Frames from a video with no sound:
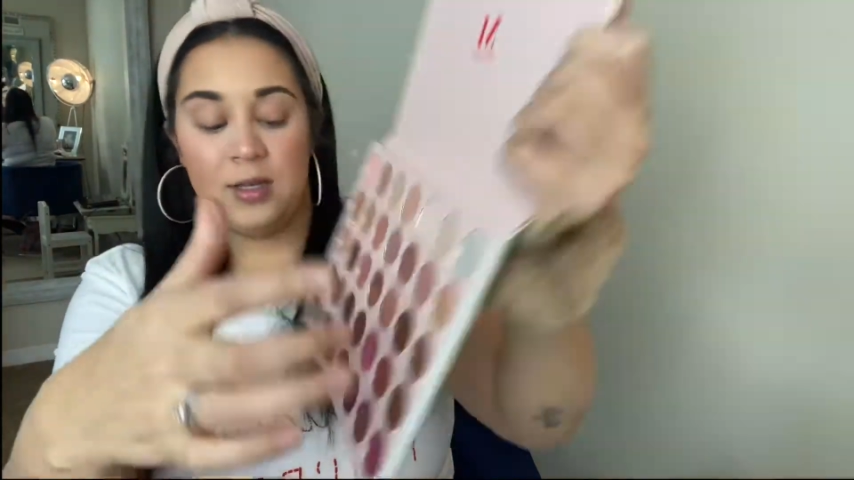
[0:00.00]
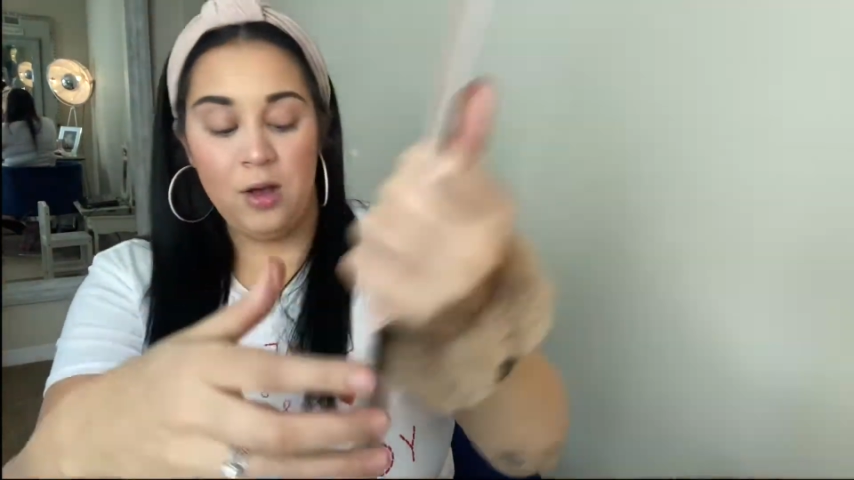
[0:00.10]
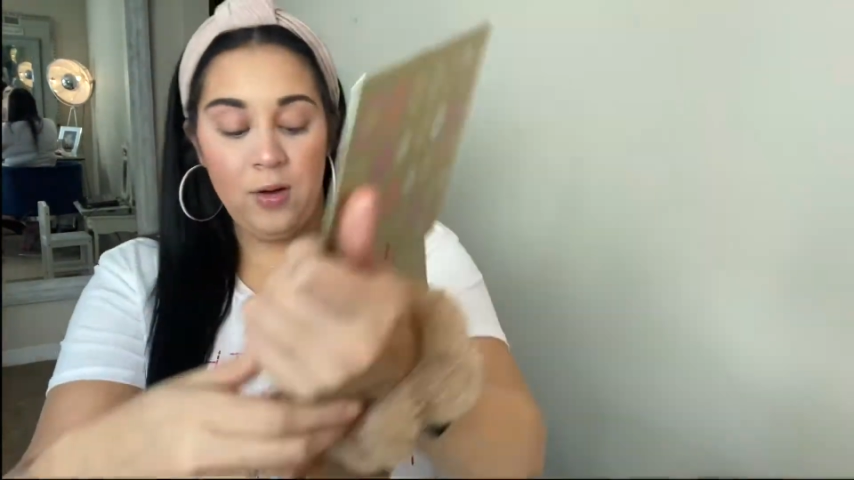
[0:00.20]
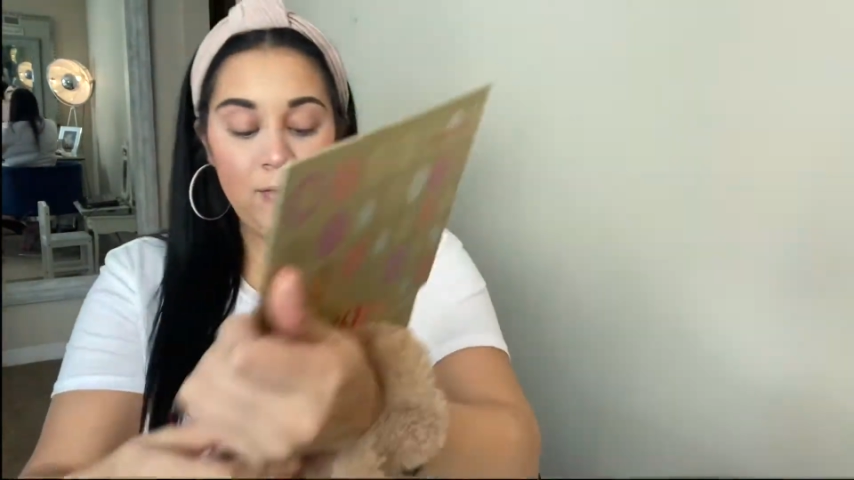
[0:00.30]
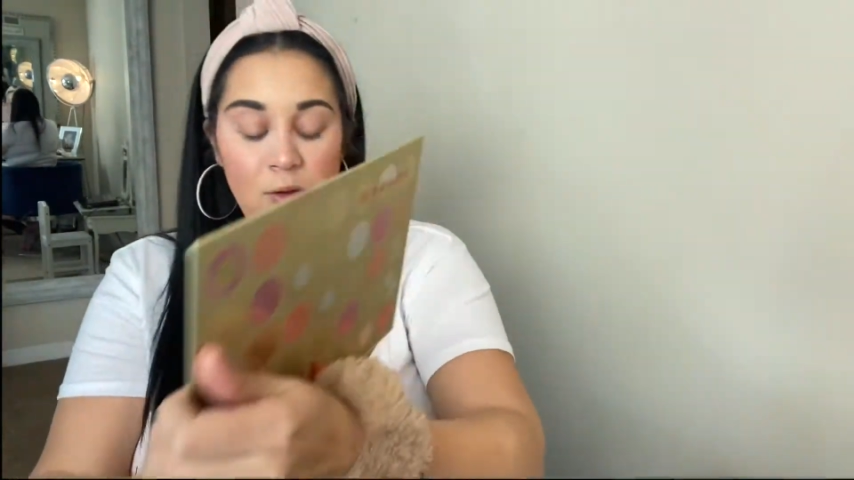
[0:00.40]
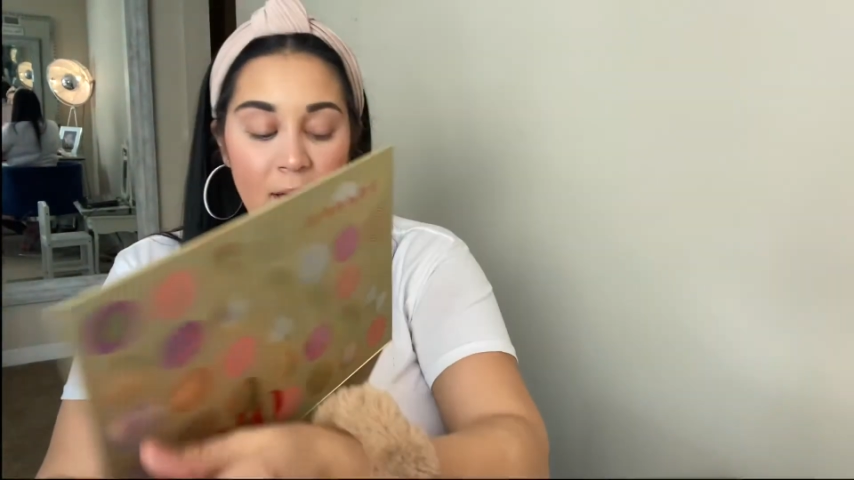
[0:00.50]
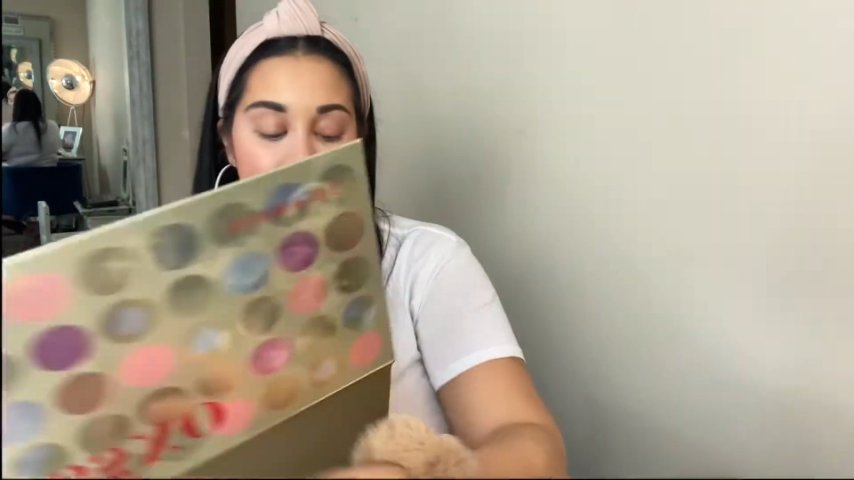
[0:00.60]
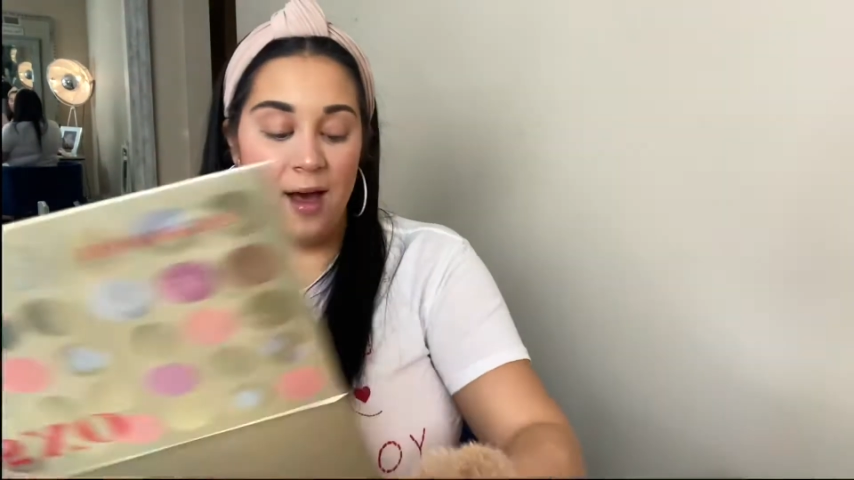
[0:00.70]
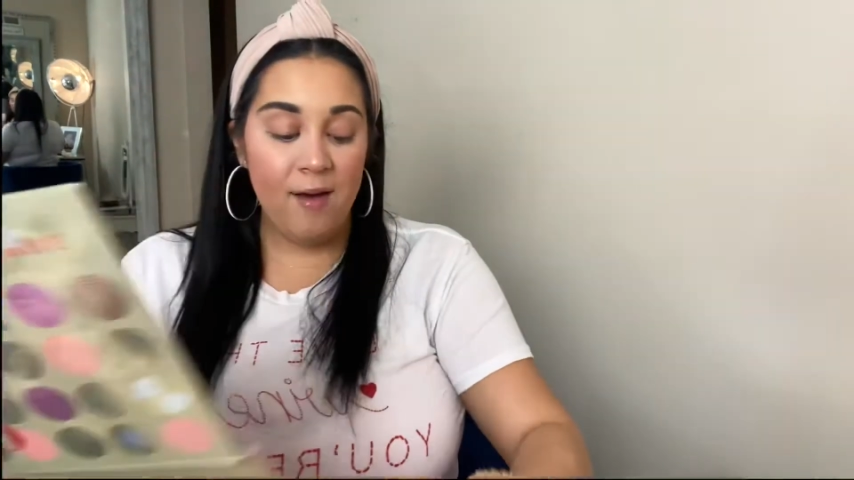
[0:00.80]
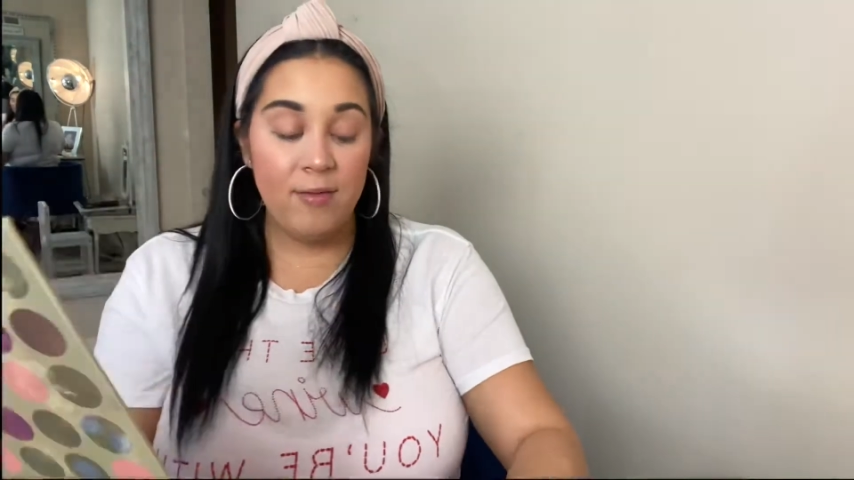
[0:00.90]
if you
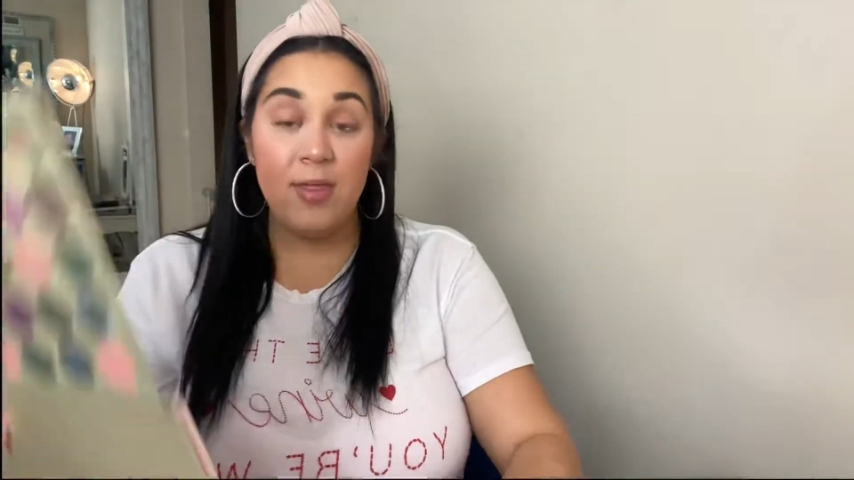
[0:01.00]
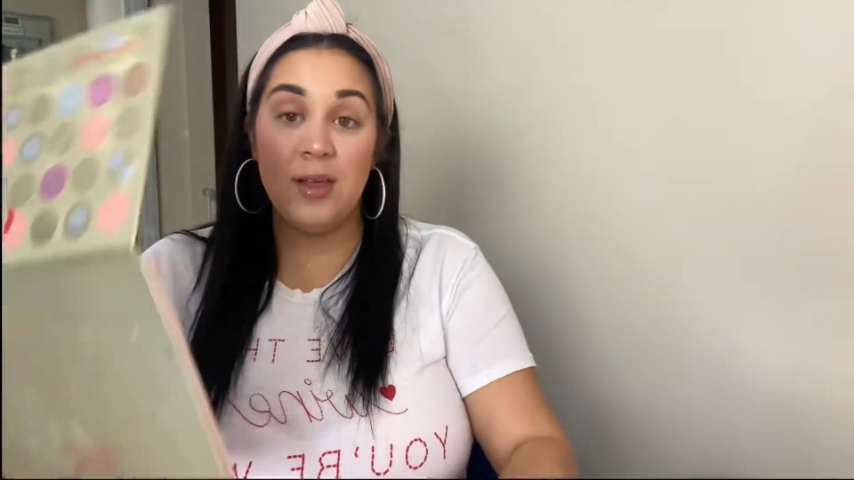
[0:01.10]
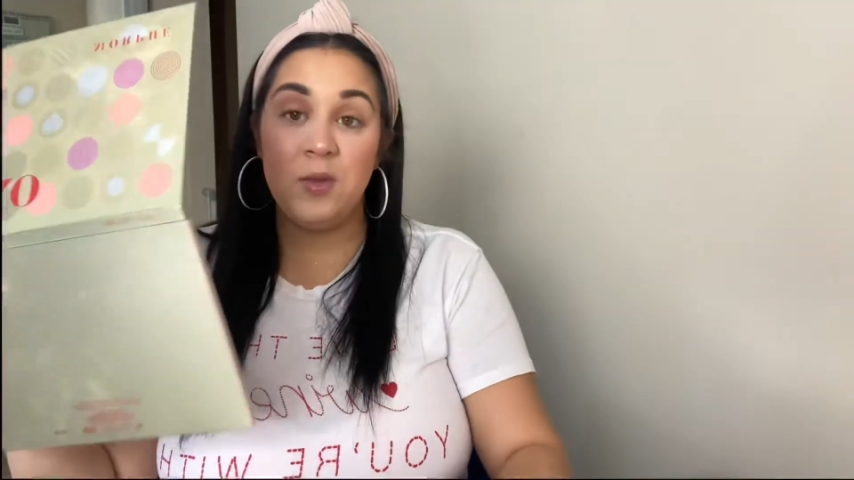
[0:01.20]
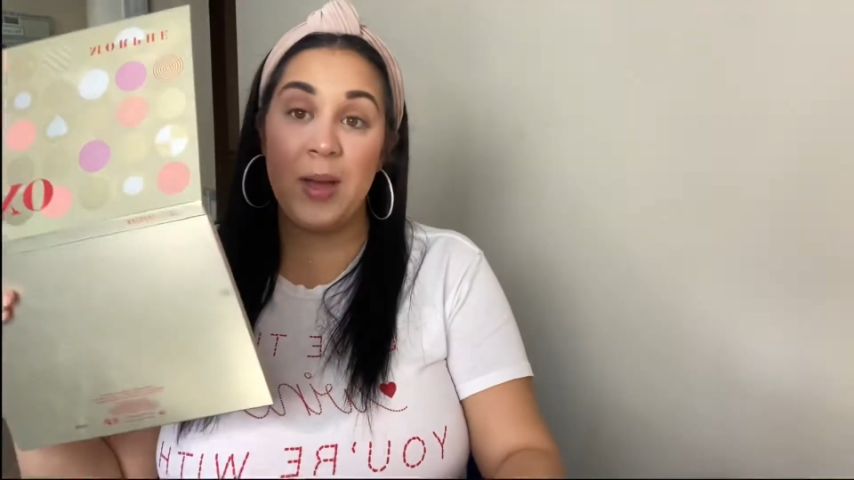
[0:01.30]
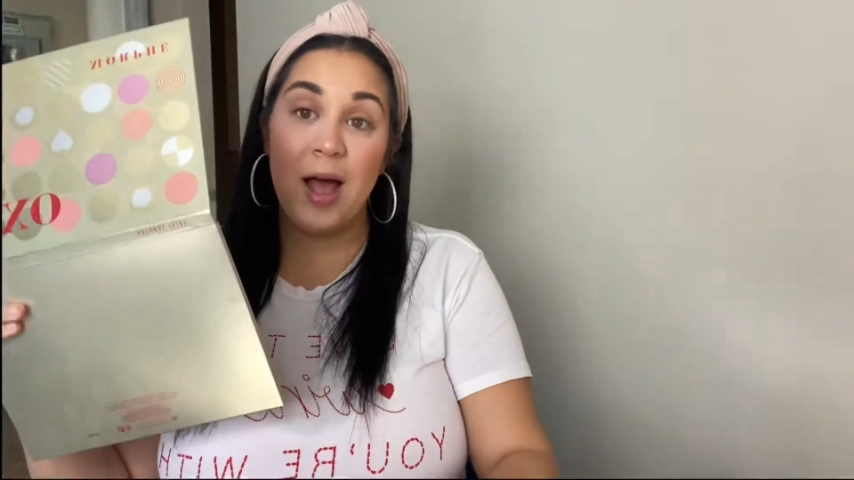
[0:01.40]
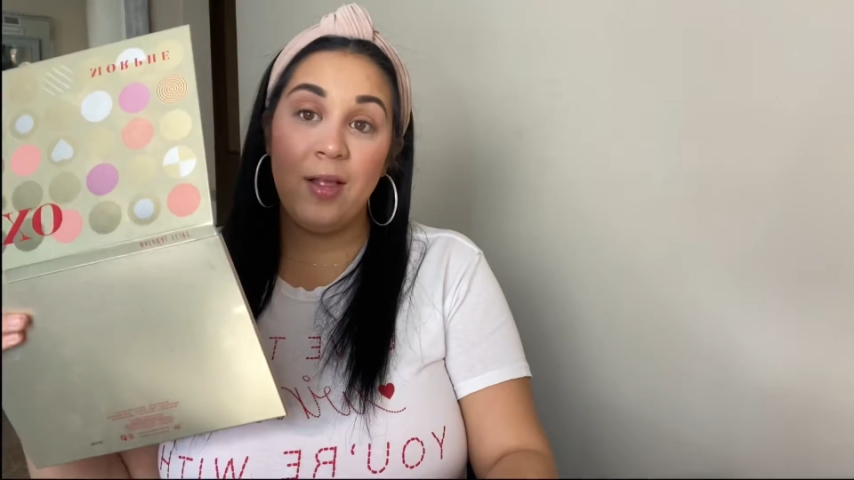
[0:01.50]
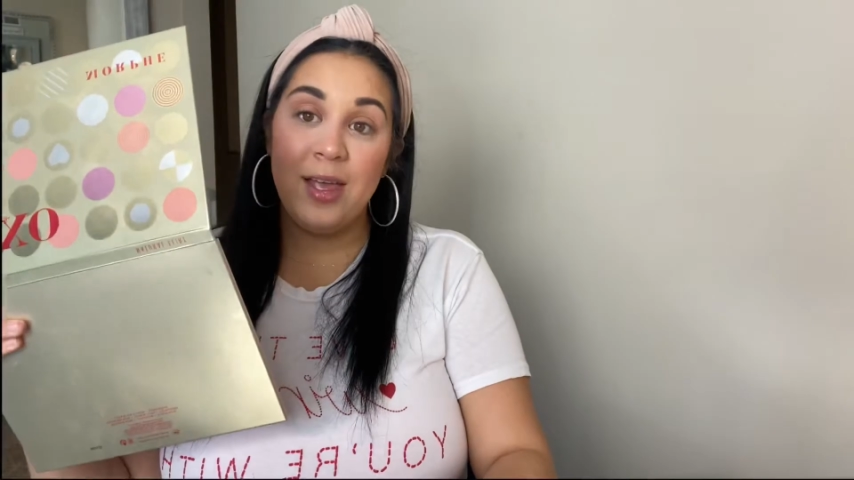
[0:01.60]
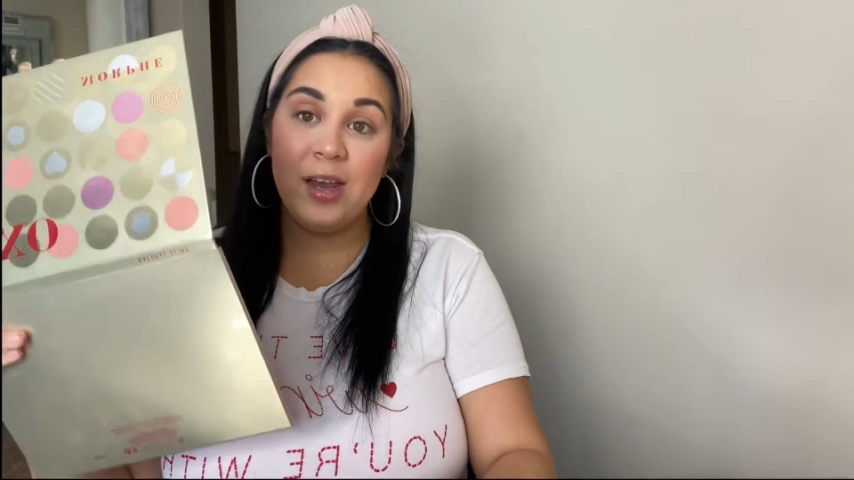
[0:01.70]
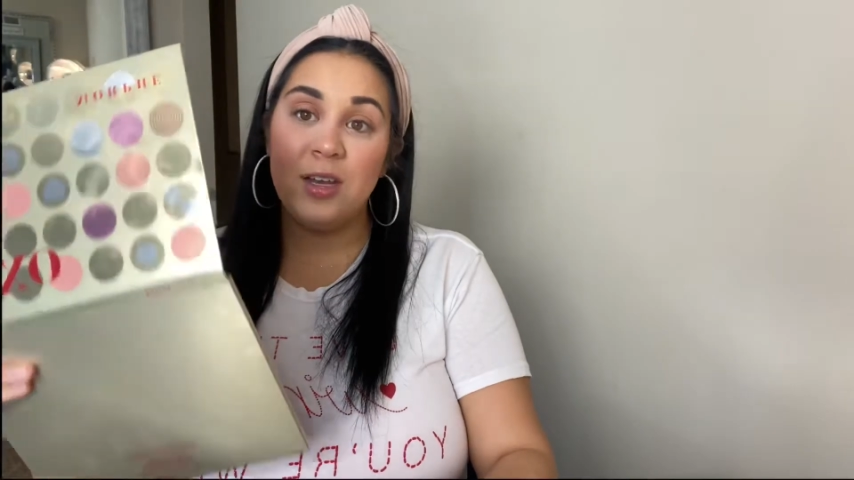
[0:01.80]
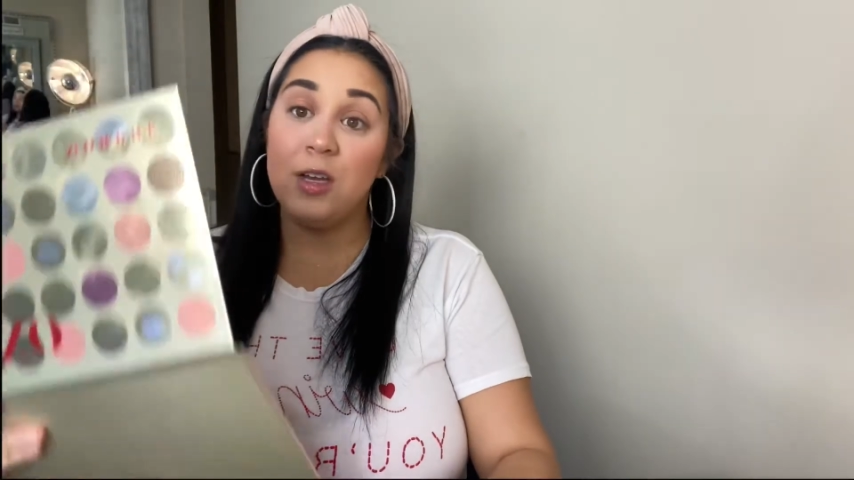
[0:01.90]
have this
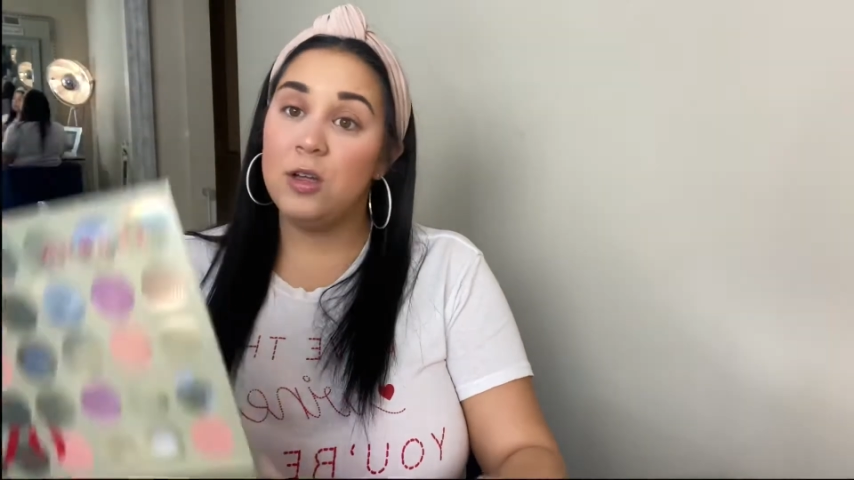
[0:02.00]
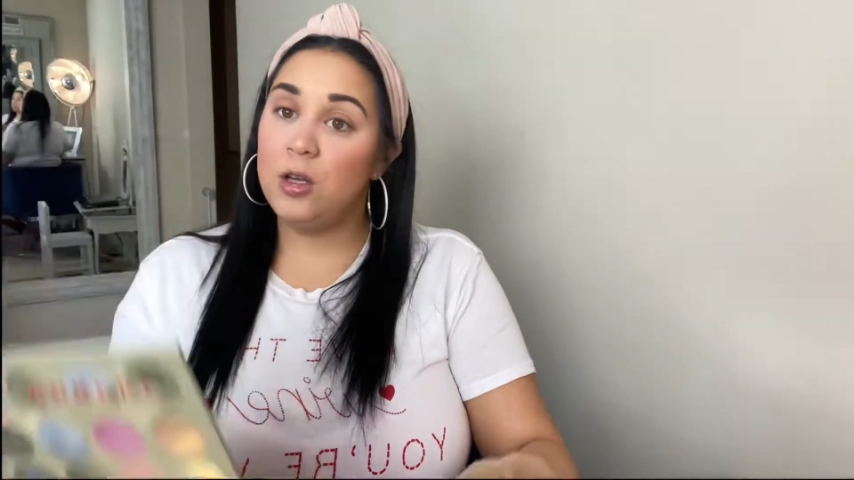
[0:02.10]
palette,